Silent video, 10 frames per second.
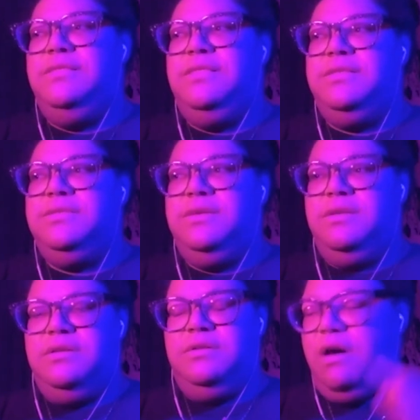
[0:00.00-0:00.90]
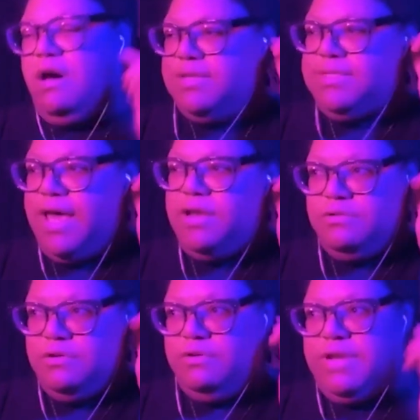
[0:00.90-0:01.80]
that's going to cause that
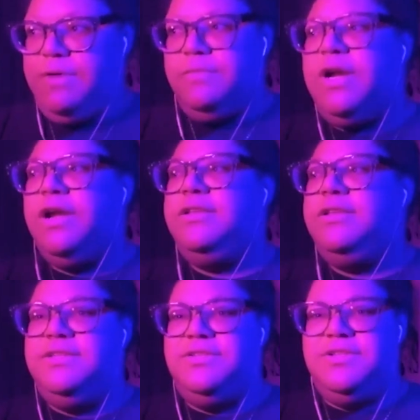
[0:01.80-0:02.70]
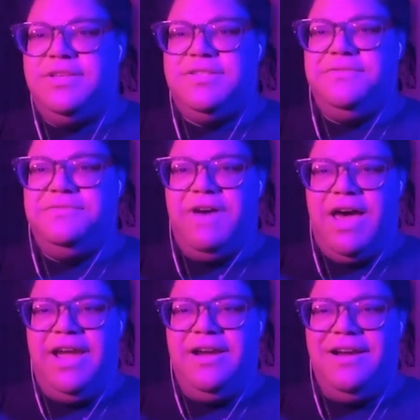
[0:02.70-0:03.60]
neural network to just
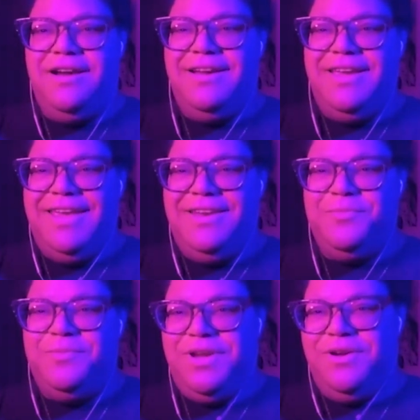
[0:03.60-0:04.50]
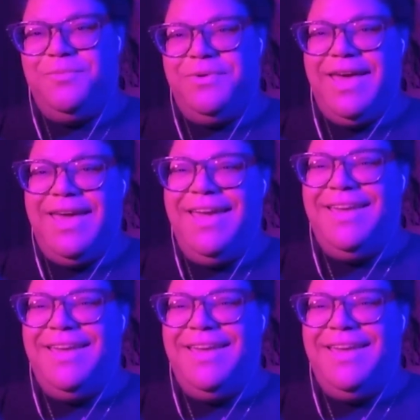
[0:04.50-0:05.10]
fire in a weird way